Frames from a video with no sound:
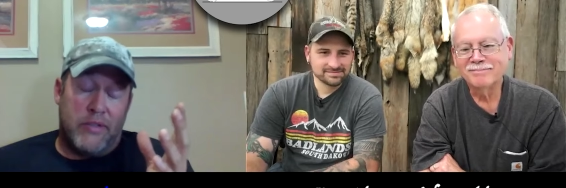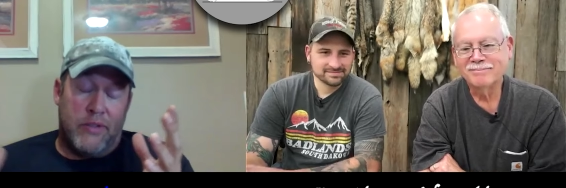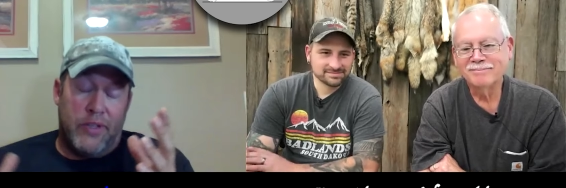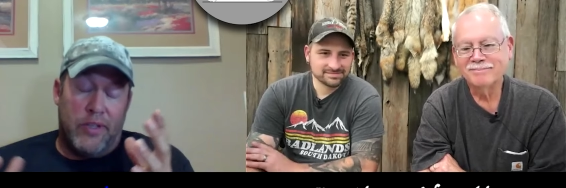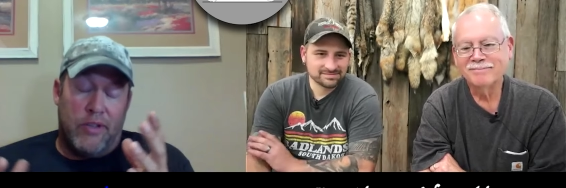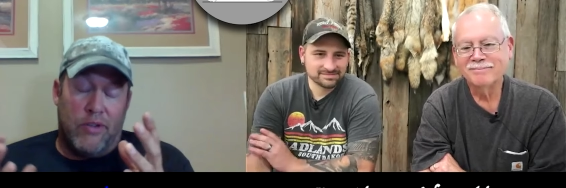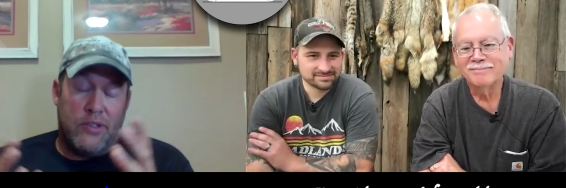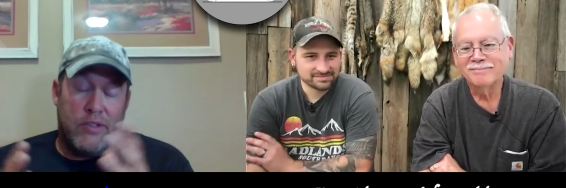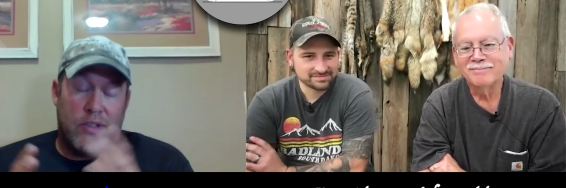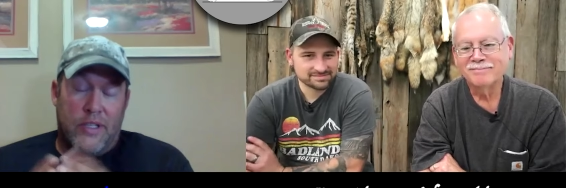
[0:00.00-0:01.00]
Speaker 1: You know,
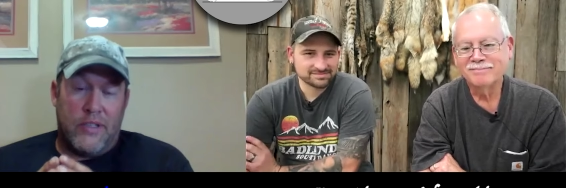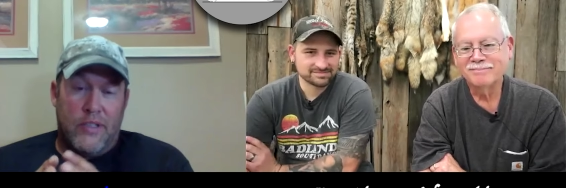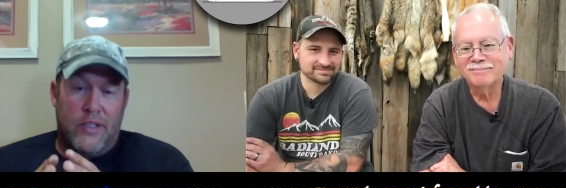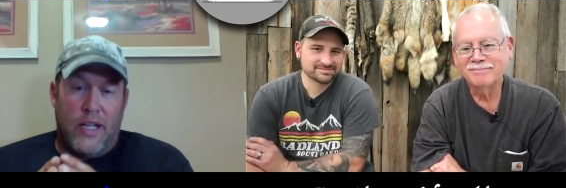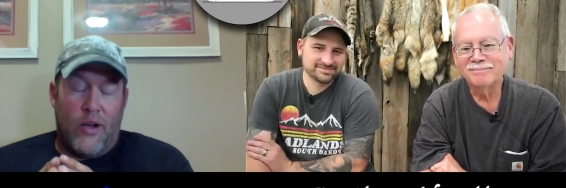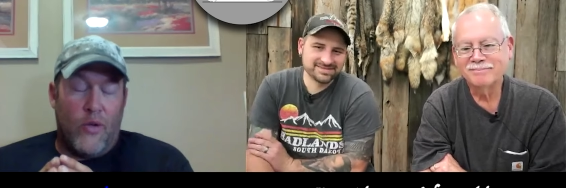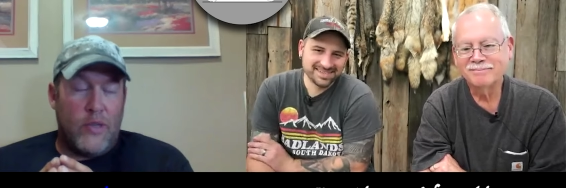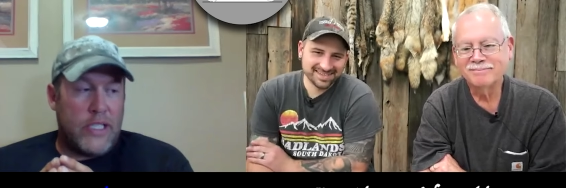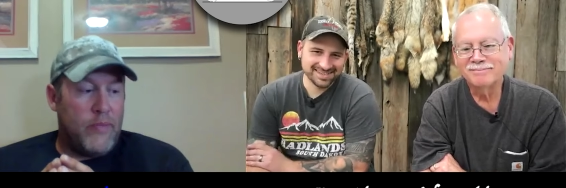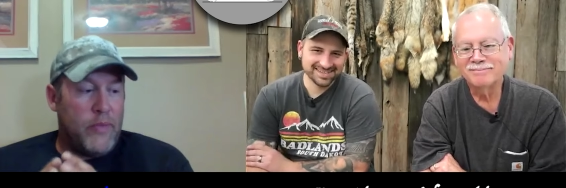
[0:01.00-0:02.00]
it's like I always
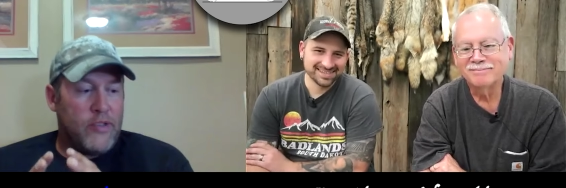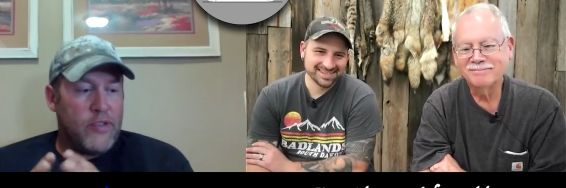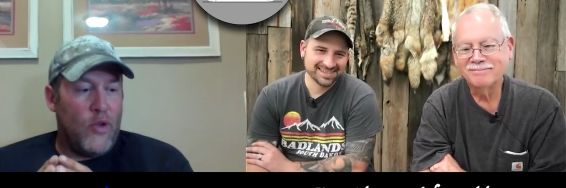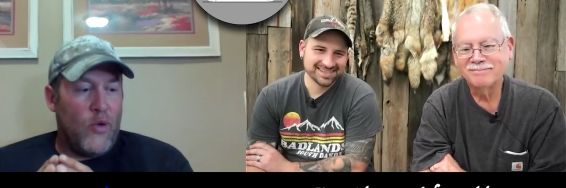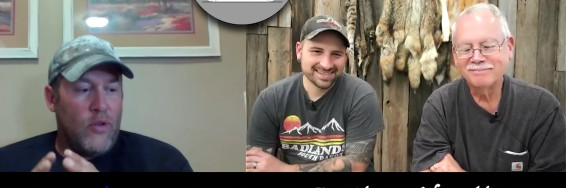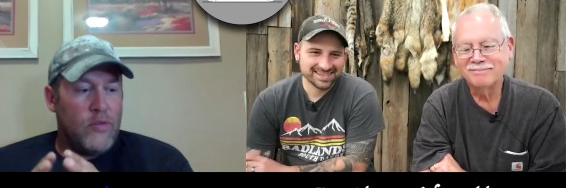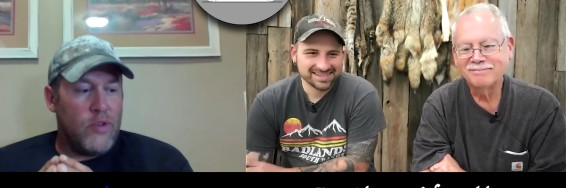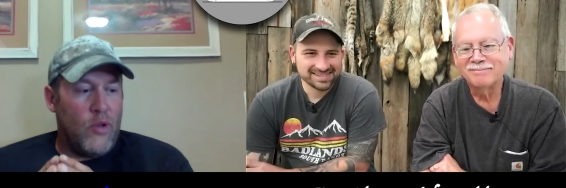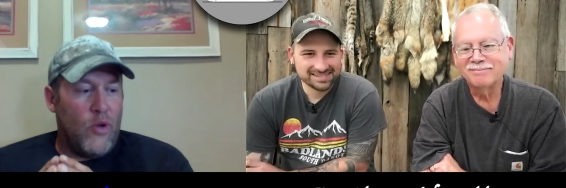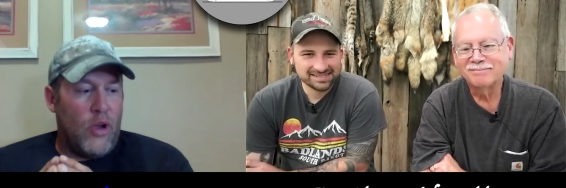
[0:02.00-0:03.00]
say, I'm slow
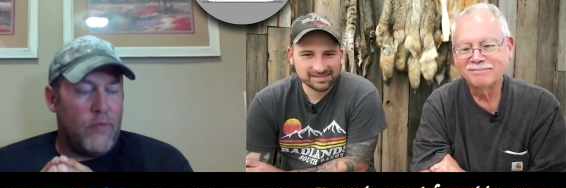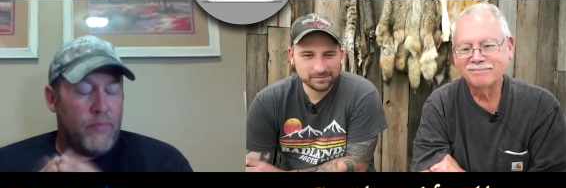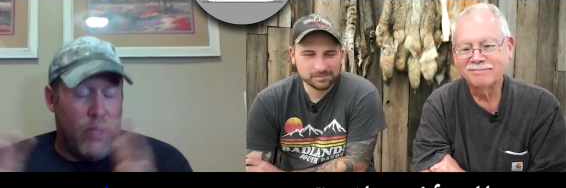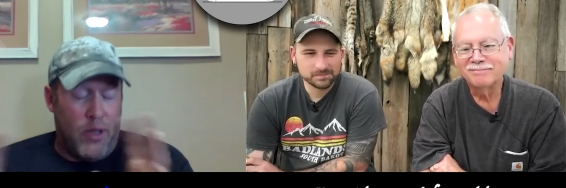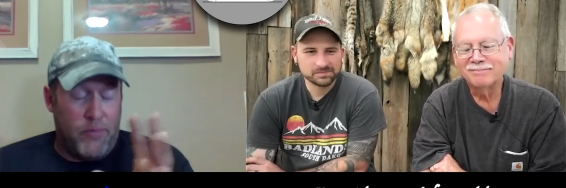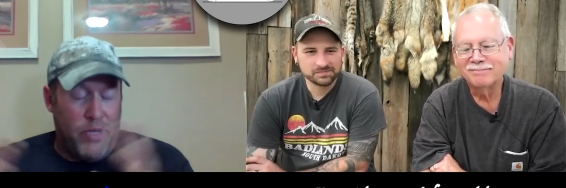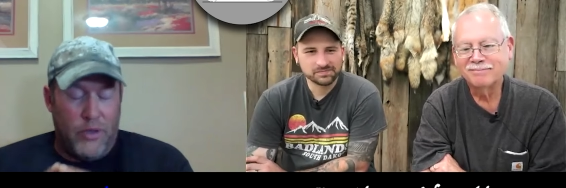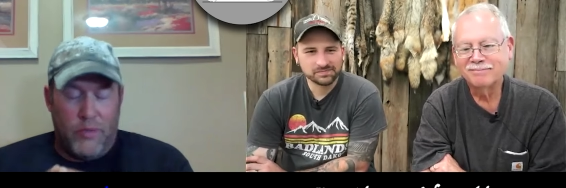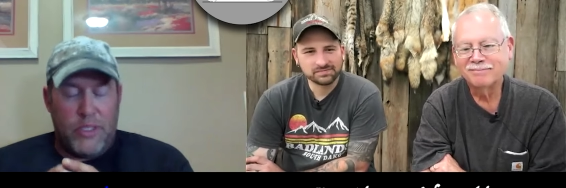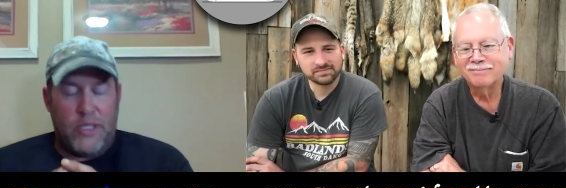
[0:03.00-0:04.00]
slow up, up a
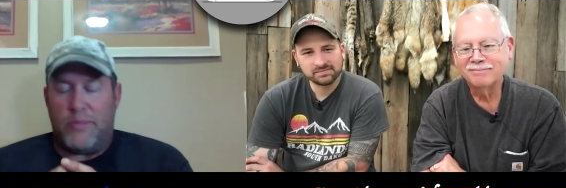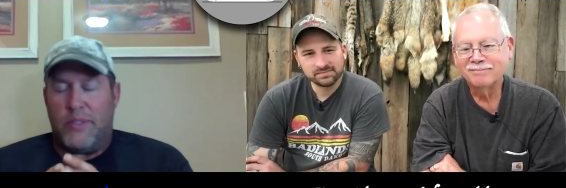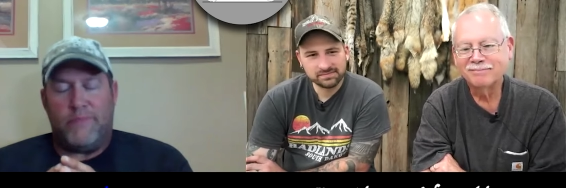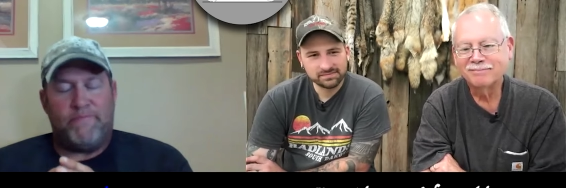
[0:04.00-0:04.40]
little bit, but